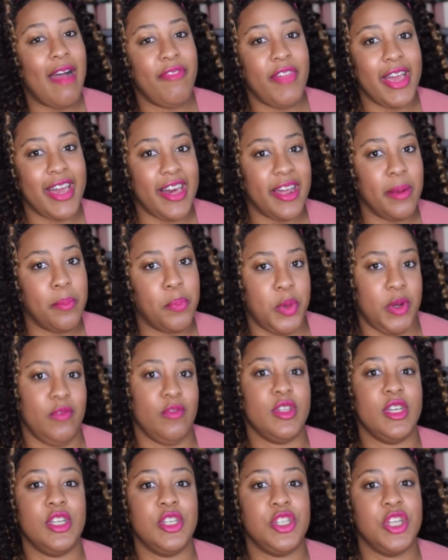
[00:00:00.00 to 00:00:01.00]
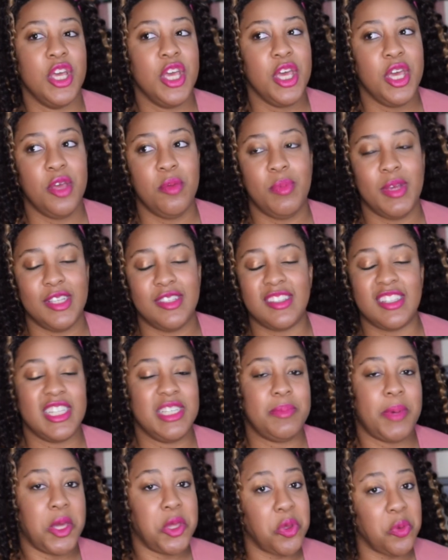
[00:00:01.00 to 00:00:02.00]
that kind of privilege.
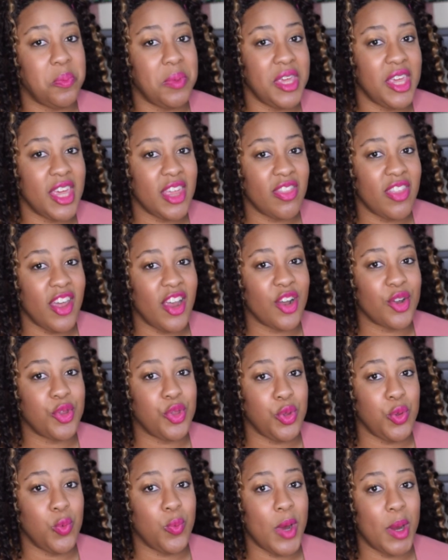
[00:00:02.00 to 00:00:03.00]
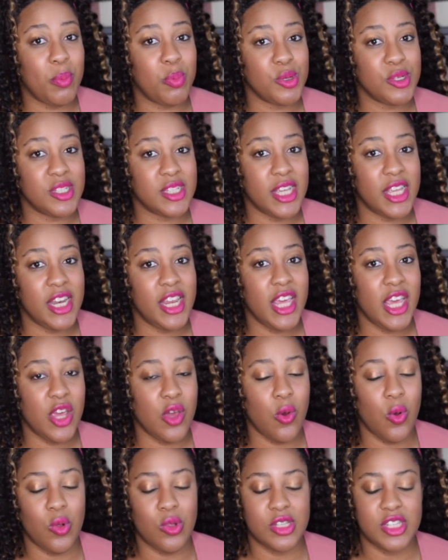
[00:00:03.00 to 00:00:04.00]
Basically by you being there, you represent a
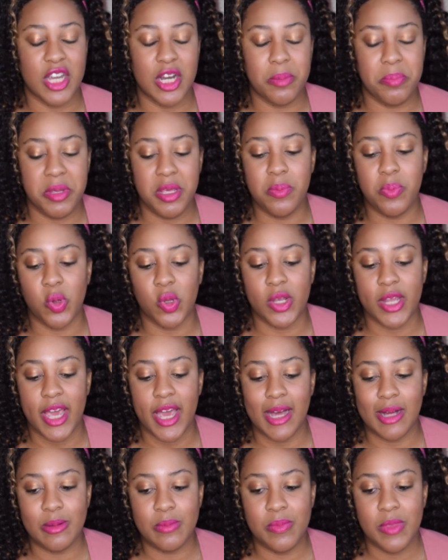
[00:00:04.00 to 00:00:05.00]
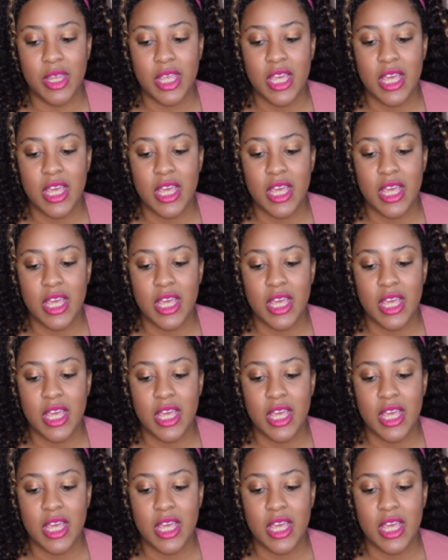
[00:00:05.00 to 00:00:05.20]
whole entire people now.